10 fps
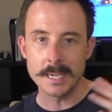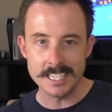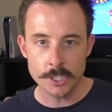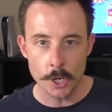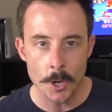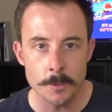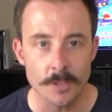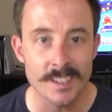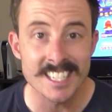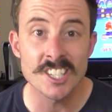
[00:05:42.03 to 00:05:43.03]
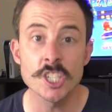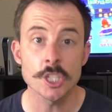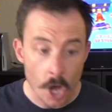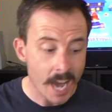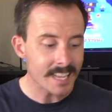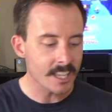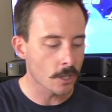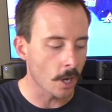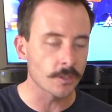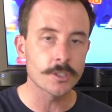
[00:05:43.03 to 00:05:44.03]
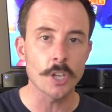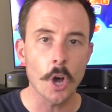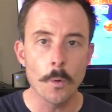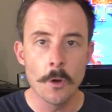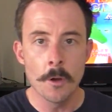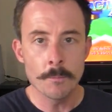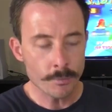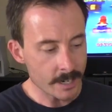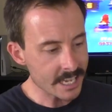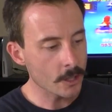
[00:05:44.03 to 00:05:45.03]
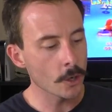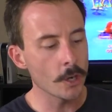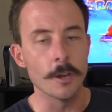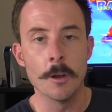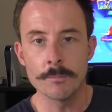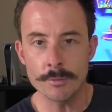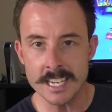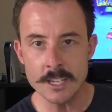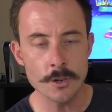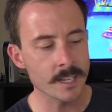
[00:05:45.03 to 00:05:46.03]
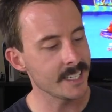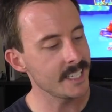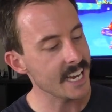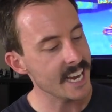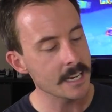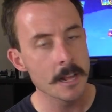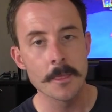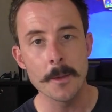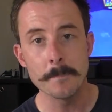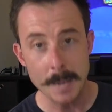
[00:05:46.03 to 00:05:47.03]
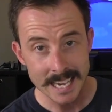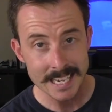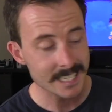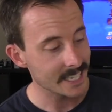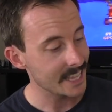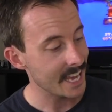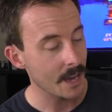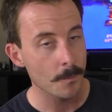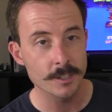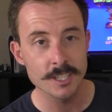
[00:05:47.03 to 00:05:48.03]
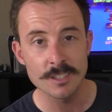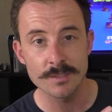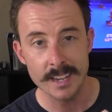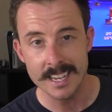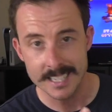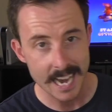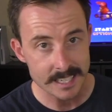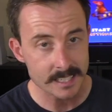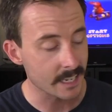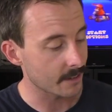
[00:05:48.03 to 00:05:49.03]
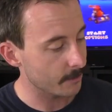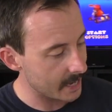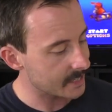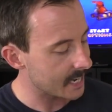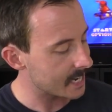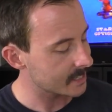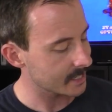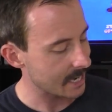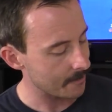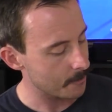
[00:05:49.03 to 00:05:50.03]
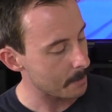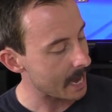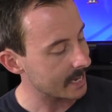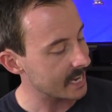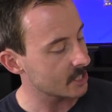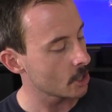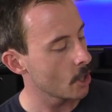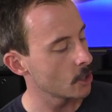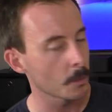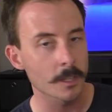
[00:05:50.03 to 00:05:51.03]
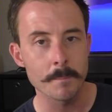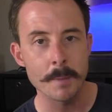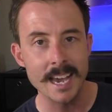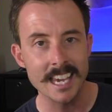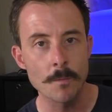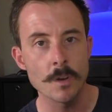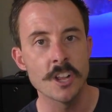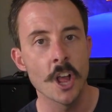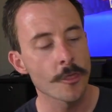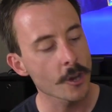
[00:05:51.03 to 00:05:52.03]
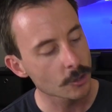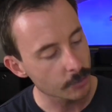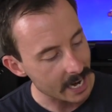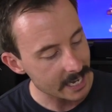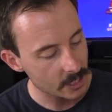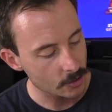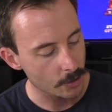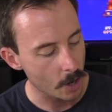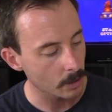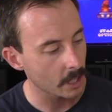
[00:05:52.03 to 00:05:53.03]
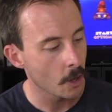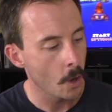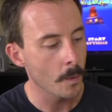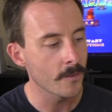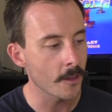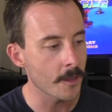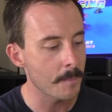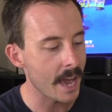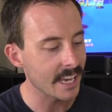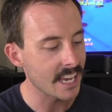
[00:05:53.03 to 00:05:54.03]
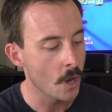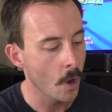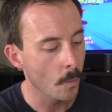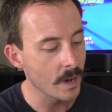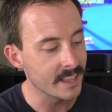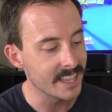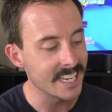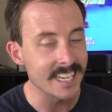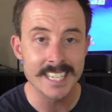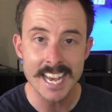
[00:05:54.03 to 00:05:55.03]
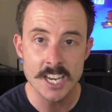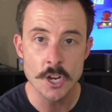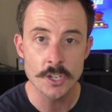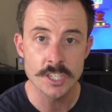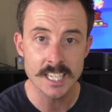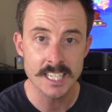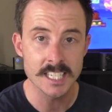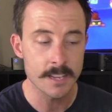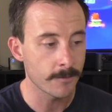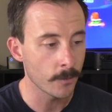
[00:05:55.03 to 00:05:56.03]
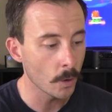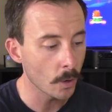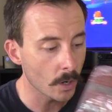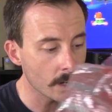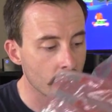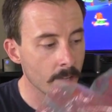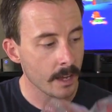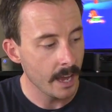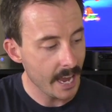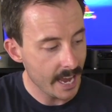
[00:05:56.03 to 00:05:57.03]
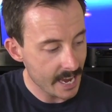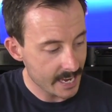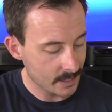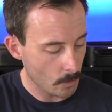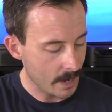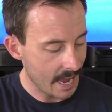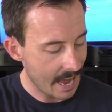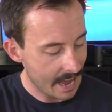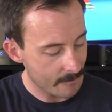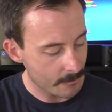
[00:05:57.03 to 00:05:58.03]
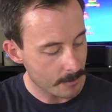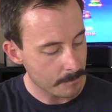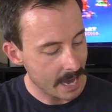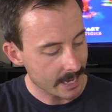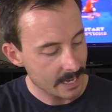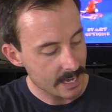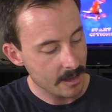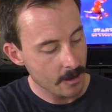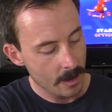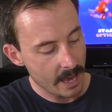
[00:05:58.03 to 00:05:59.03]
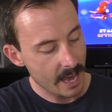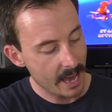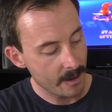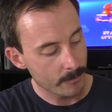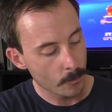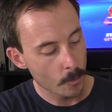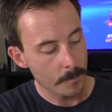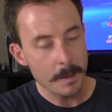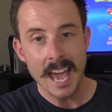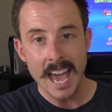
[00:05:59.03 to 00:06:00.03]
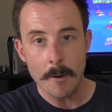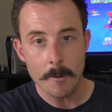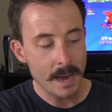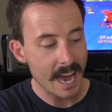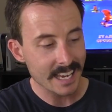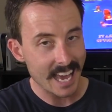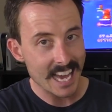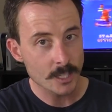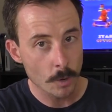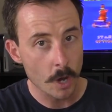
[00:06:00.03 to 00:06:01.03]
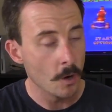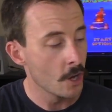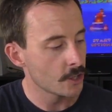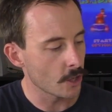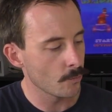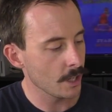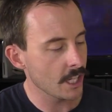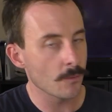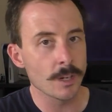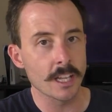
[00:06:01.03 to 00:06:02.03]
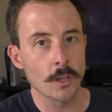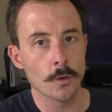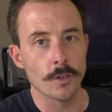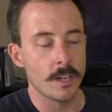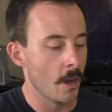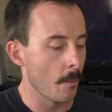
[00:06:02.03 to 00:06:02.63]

But in terms of inside the console, pretty good indeed. The baggies are there, which is fantastic. Fantastic to have the baggies. So we've got the baggie with the gray controller. We've got the baggie with the Nintendo 64. And we have the baggie for the power pack as well. So really, really good.